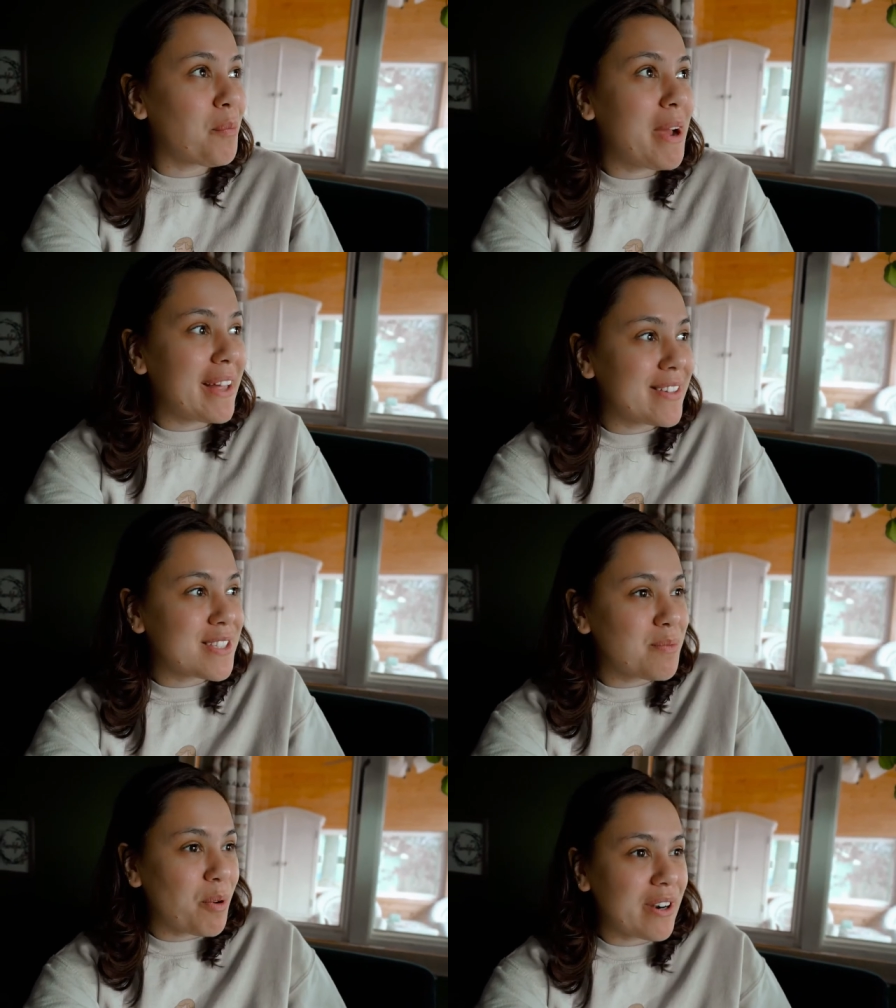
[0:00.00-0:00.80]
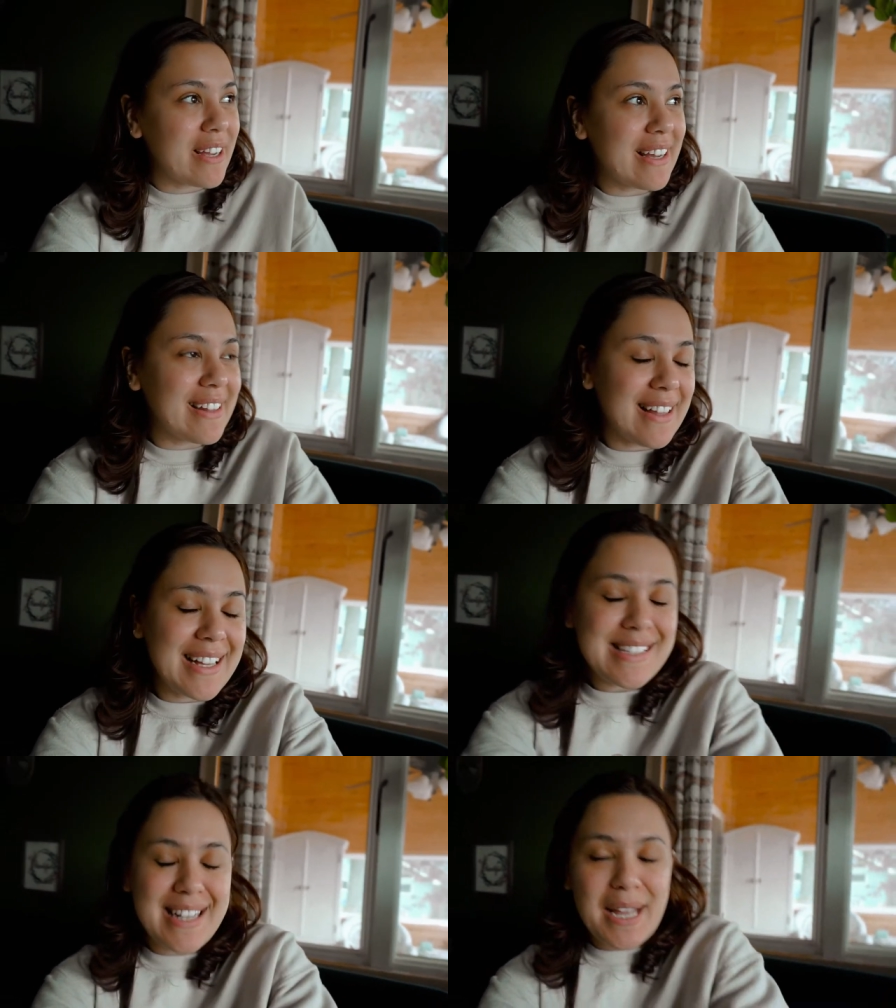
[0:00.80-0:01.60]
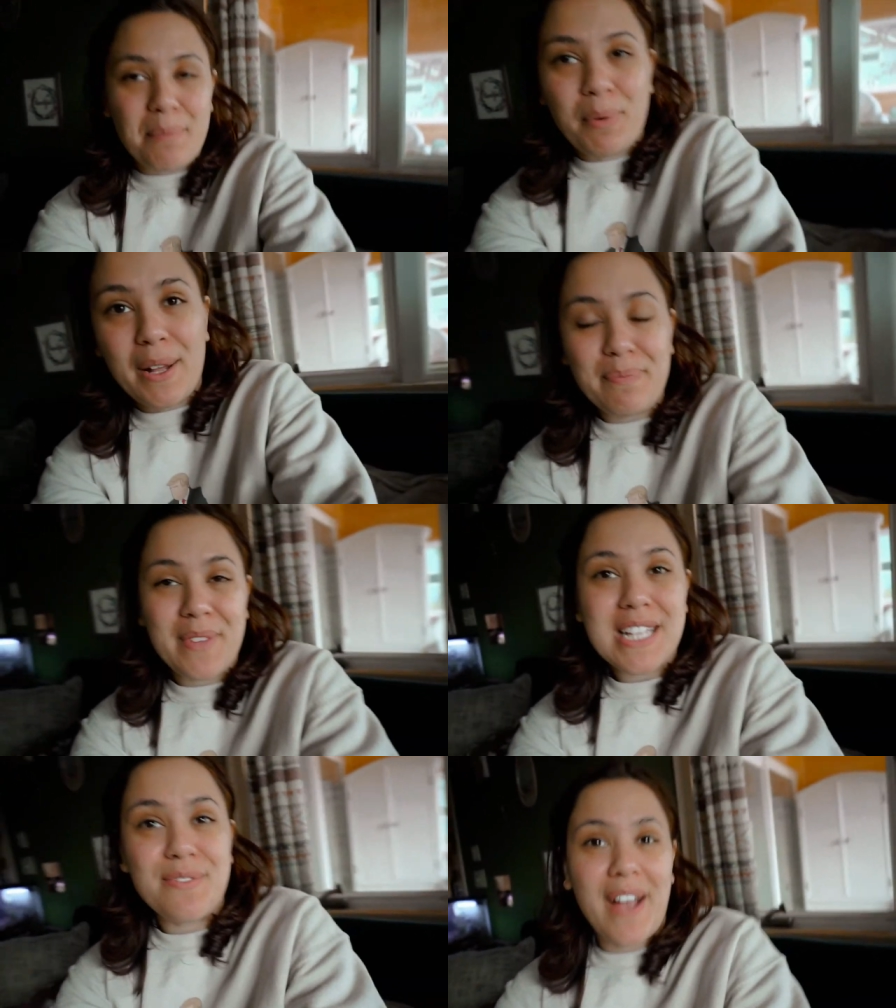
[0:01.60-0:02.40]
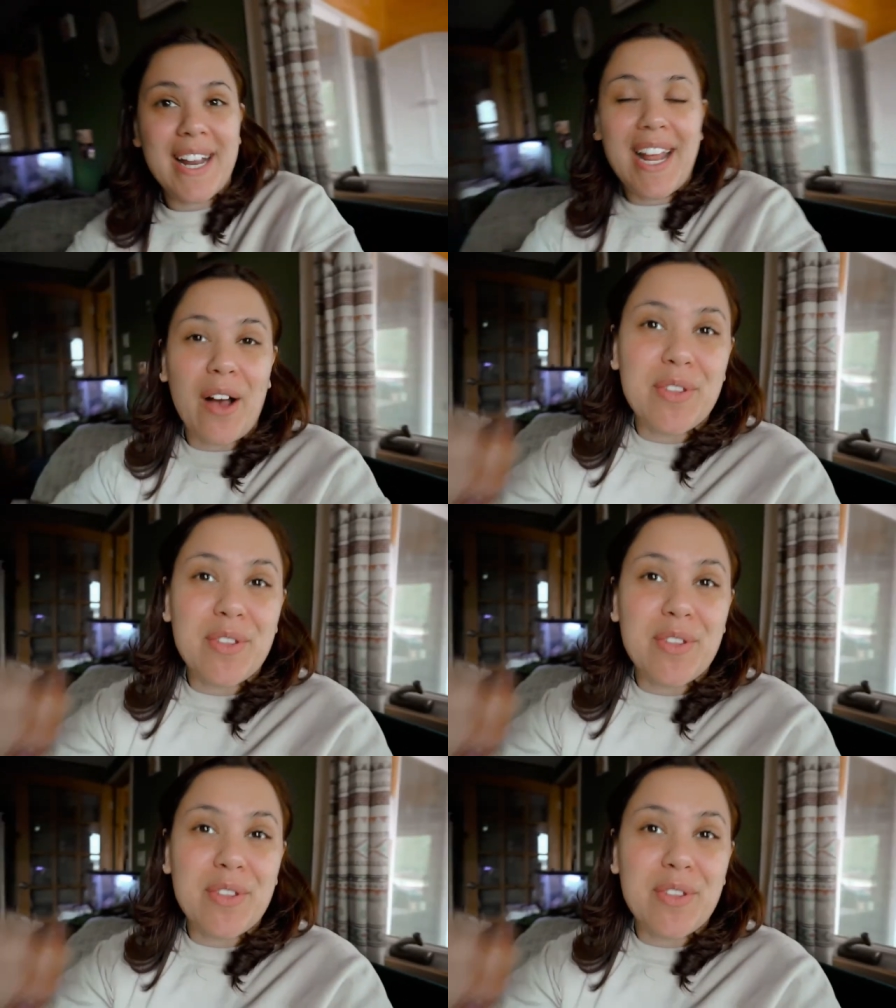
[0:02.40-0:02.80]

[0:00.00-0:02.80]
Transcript: bad this morning and last night, but it's fine now.